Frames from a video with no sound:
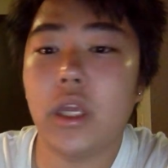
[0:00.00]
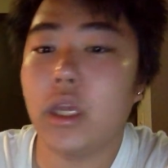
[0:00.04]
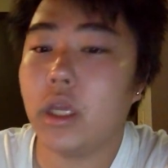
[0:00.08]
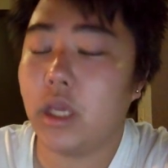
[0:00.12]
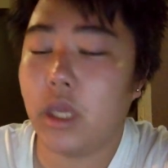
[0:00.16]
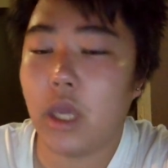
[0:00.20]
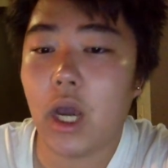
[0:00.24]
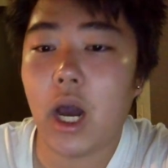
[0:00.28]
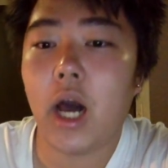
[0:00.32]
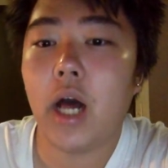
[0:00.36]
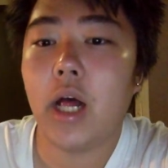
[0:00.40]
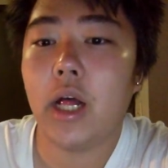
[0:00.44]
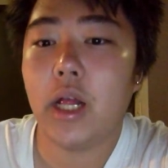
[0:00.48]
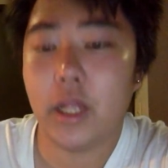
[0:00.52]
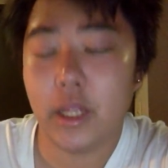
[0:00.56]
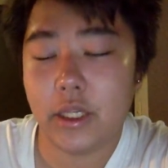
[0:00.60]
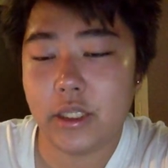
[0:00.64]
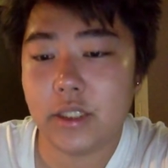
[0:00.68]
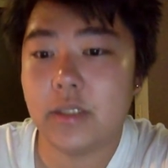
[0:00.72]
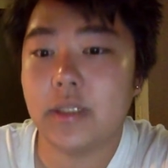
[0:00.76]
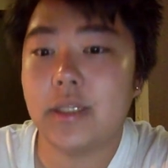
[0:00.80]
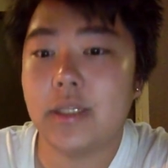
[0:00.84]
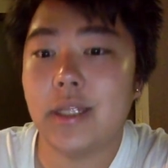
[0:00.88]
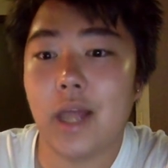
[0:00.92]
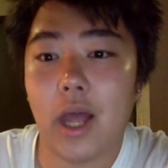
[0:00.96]
y'all
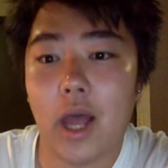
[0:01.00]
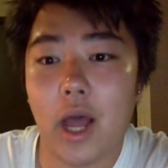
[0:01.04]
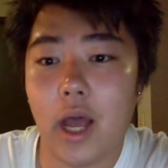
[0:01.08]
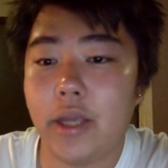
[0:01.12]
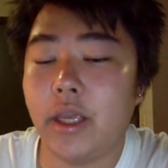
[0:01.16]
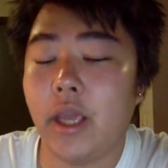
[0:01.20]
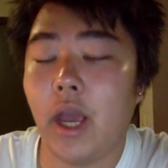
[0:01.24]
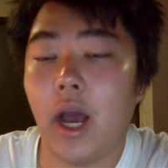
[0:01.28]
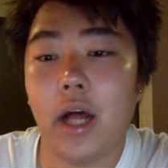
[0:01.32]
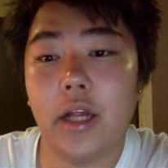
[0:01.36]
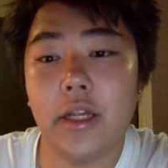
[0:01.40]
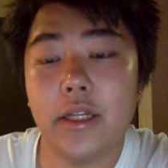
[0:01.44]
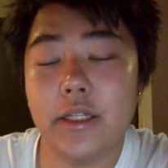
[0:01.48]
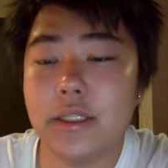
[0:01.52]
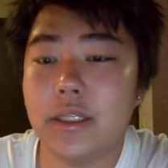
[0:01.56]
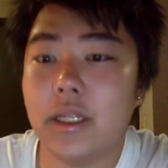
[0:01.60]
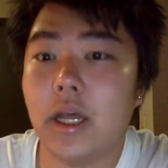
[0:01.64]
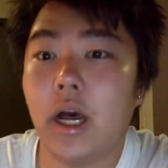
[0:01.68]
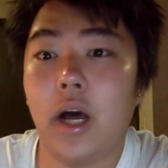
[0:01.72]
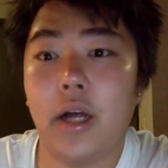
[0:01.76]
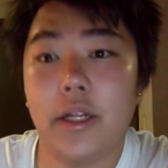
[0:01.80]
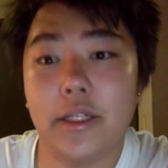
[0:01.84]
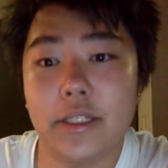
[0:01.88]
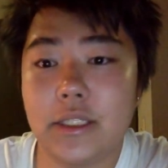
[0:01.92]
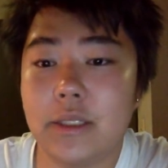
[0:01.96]
is
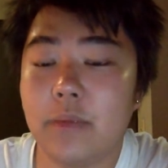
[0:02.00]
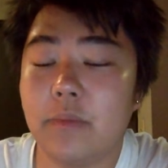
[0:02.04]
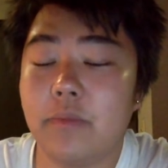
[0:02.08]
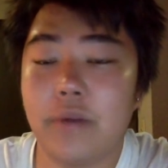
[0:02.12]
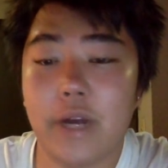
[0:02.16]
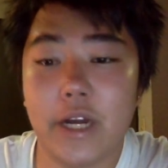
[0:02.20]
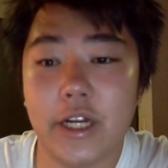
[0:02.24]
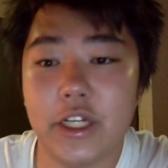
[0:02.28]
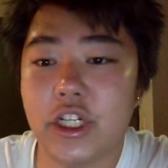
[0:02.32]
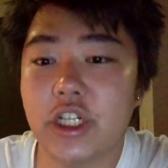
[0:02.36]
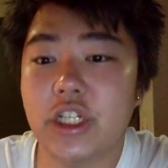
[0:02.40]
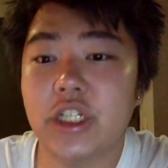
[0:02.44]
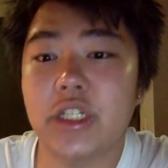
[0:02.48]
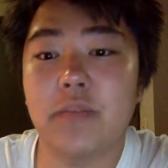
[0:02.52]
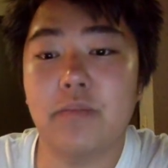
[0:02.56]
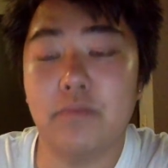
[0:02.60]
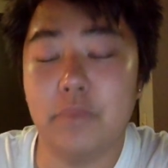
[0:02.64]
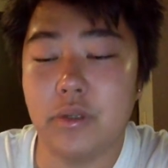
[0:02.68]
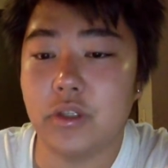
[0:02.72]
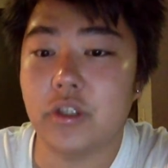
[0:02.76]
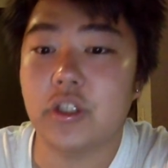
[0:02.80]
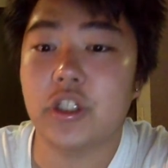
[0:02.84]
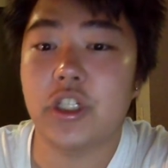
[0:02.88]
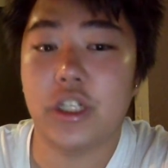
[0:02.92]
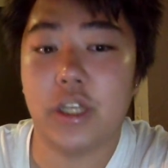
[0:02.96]
on some prejudice
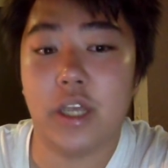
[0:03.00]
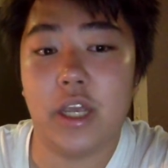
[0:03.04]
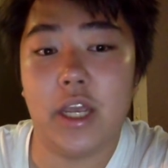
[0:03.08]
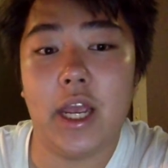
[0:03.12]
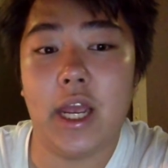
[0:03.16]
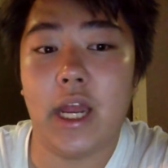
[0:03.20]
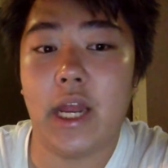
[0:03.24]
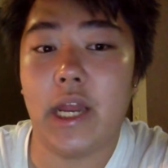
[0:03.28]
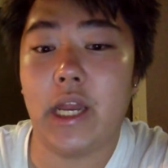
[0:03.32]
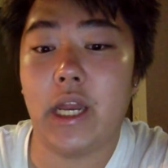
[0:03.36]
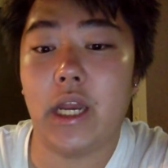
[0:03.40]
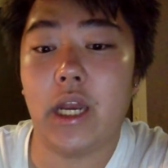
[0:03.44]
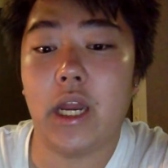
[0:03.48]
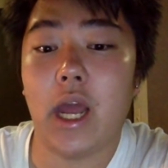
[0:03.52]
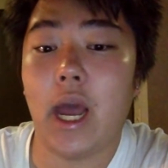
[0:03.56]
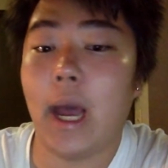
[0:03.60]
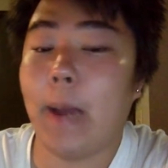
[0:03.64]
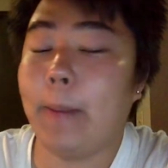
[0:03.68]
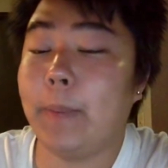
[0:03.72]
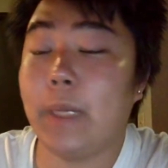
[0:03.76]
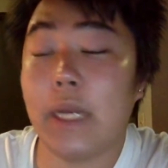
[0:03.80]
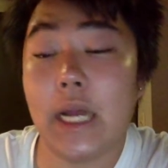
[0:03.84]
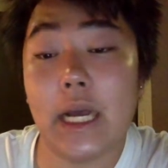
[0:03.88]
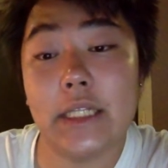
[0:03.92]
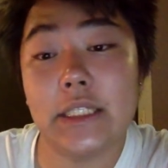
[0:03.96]
bullshit, and
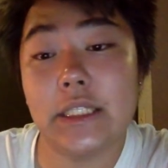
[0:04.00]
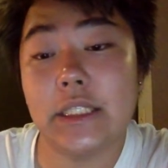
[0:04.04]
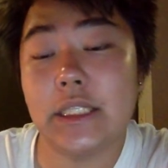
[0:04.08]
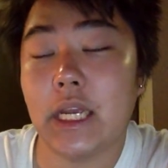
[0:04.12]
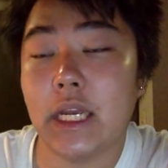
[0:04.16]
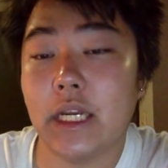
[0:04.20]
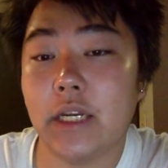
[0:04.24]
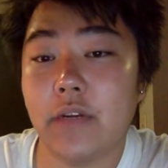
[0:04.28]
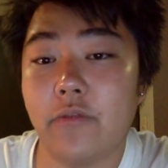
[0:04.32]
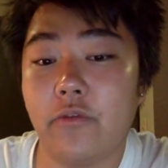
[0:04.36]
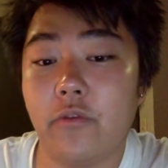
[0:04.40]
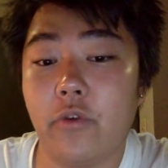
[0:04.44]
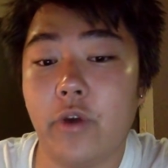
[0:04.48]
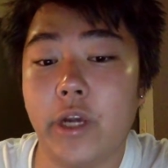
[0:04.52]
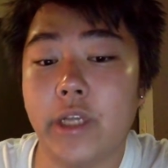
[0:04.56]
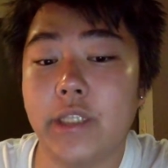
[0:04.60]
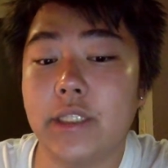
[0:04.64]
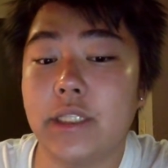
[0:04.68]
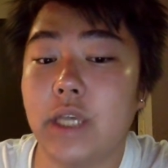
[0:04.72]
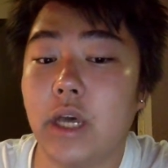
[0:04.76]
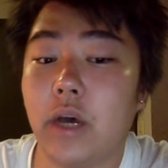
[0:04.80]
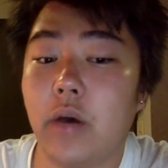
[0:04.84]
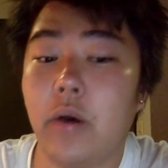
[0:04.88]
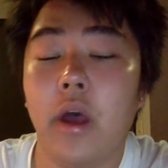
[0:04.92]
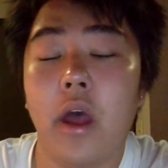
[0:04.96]
I'm not standing for it.
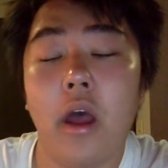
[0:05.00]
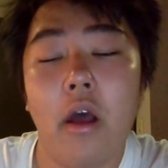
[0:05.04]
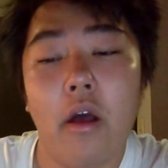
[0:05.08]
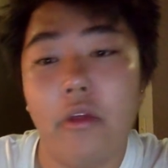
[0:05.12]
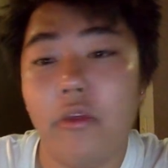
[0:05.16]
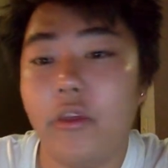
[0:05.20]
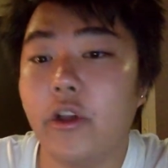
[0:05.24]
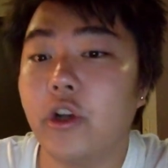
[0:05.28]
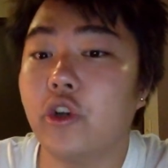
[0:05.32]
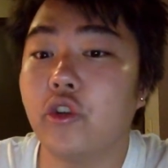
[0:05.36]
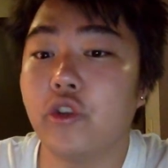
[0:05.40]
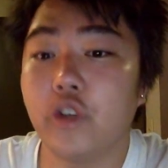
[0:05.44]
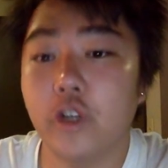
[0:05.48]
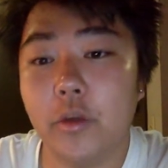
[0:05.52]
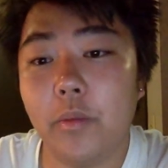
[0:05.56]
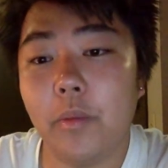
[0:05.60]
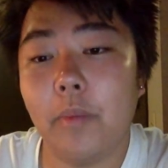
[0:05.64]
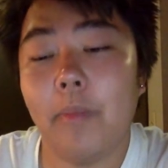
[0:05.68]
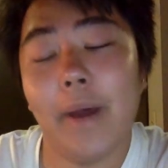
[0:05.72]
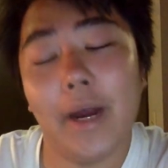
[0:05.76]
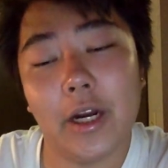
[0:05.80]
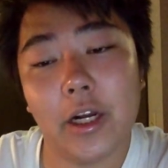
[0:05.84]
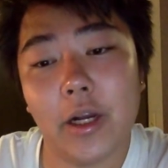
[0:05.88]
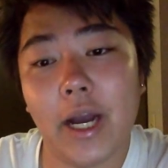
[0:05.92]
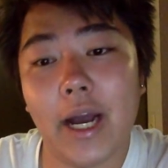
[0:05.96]
So the
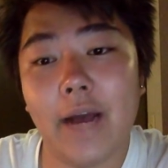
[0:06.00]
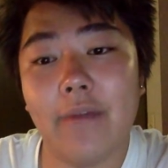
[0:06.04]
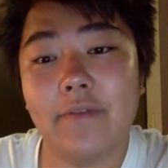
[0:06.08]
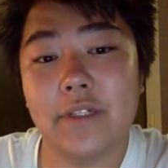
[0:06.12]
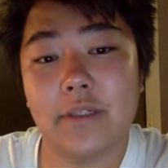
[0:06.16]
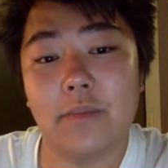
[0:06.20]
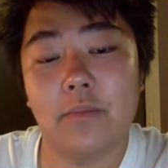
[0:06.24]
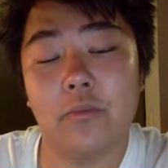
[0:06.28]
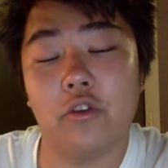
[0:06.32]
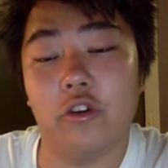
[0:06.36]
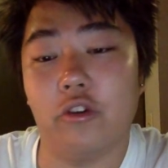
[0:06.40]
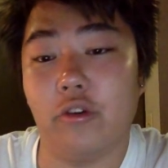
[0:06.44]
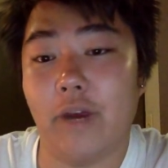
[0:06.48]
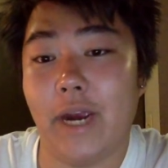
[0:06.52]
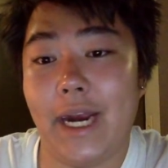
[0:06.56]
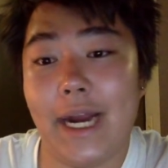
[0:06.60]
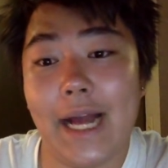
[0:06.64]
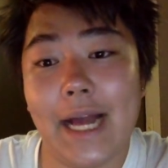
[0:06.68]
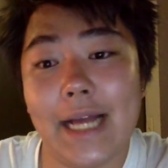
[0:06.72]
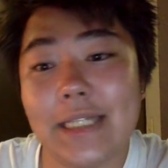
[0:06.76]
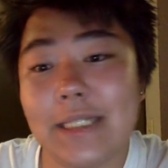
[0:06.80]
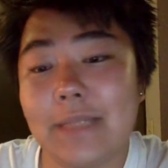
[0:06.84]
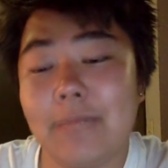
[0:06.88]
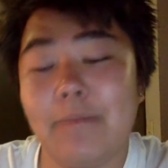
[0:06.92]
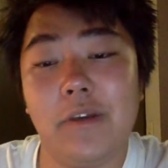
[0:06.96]
group better have some great
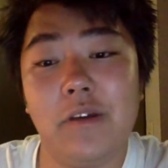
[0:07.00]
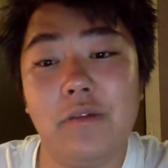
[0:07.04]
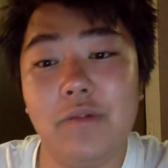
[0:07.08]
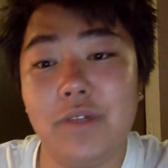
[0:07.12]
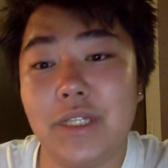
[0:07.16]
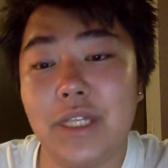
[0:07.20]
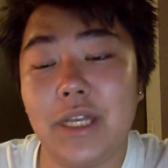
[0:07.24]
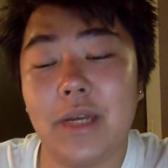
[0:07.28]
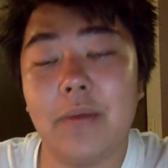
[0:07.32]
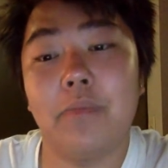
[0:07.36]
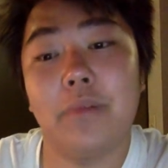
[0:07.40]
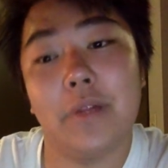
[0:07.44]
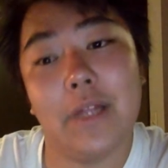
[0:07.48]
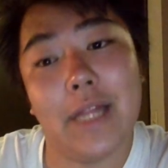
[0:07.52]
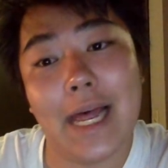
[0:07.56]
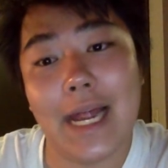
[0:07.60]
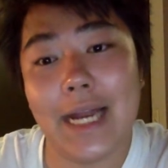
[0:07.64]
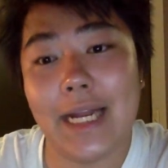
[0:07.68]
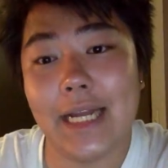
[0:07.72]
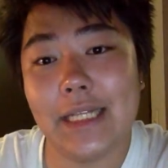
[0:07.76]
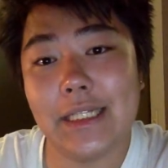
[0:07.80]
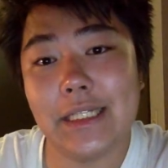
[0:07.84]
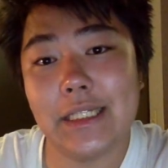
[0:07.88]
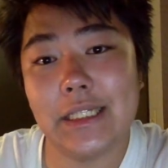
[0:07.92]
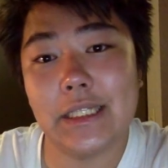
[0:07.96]
ass music,
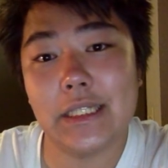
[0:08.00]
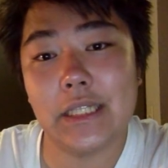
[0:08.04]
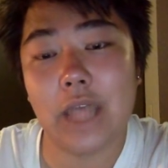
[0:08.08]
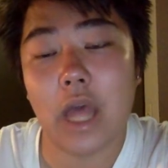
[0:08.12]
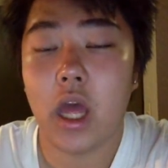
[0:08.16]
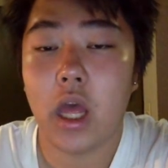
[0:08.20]
Pledis,